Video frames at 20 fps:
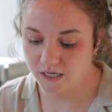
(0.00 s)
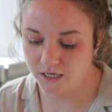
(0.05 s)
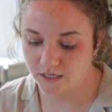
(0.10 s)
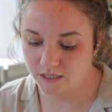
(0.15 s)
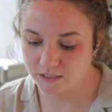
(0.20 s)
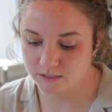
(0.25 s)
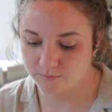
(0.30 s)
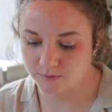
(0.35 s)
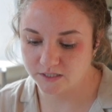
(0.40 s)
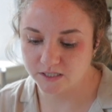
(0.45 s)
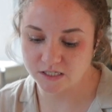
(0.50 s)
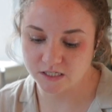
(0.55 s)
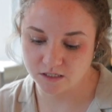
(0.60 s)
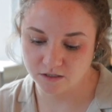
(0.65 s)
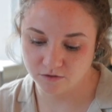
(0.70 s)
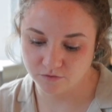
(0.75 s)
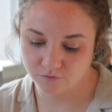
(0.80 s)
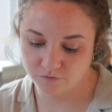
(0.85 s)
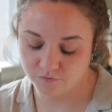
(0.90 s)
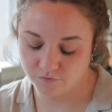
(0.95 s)

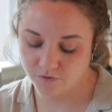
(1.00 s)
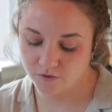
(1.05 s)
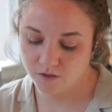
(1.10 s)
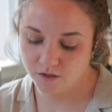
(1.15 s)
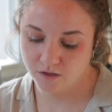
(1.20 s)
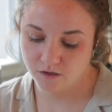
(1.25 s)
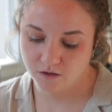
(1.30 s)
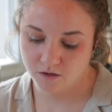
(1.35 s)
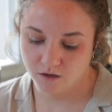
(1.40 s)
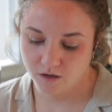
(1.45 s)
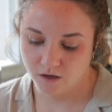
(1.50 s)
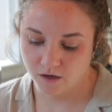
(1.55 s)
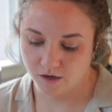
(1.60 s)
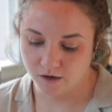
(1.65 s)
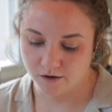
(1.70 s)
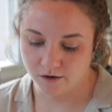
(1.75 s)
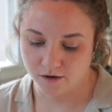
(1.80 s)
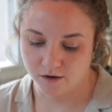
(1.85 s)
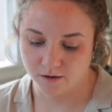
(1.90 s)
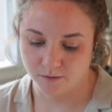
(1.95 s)
inexpensive.
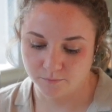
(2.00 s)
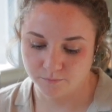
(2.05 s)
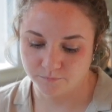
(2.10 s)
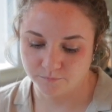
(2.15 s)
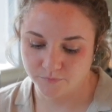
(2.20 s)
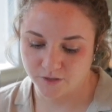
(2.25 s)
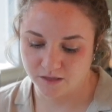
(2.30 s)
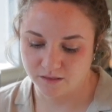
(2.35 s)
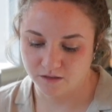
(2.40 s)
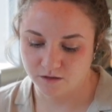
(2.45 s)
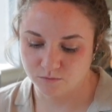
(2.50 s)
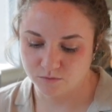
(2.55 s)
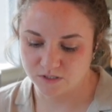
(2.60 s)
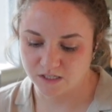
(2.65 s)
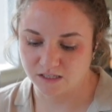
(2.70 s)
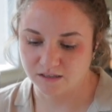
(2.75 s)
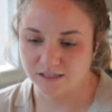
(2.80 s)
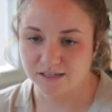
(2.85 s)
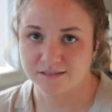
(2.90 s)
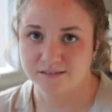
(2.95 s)
I think it was
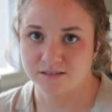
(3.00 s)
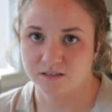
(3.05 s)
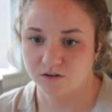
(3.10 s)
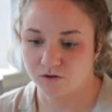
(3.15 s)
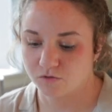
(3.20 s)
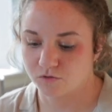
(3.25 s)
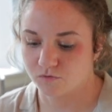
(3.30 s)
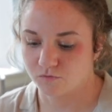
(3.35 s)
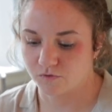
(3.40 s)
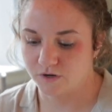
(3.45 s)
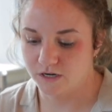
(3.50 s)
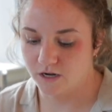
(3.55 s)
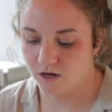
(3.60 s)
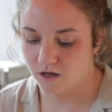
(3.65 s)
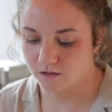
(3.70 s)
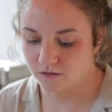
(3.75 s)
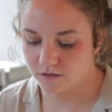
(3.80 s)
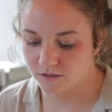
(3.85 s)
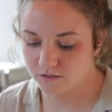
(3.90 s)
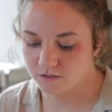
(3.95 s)
like less than
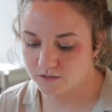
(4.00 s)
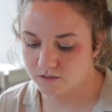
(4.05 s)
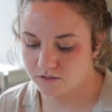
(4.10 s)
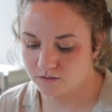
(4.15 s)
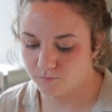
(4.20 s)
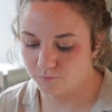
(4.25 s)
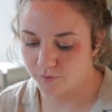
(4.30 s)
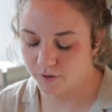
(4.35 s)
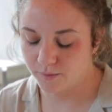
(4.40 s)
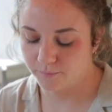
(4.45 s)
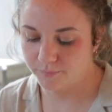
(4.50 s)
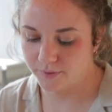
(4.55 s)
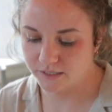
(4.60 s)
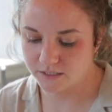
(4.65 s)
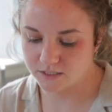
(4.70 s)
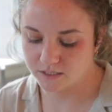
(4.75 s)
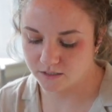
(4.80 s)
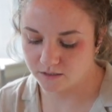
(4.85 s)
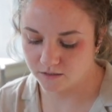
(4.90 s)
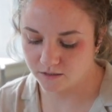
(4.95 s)
$3. But
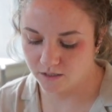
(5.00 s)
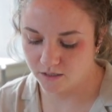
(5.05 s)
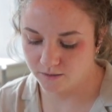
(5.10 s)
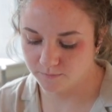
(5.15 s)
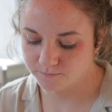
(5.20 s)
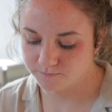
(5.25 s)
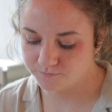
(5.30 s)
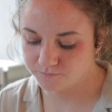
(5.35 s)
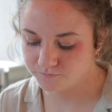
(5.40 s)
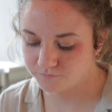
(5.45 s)
basically,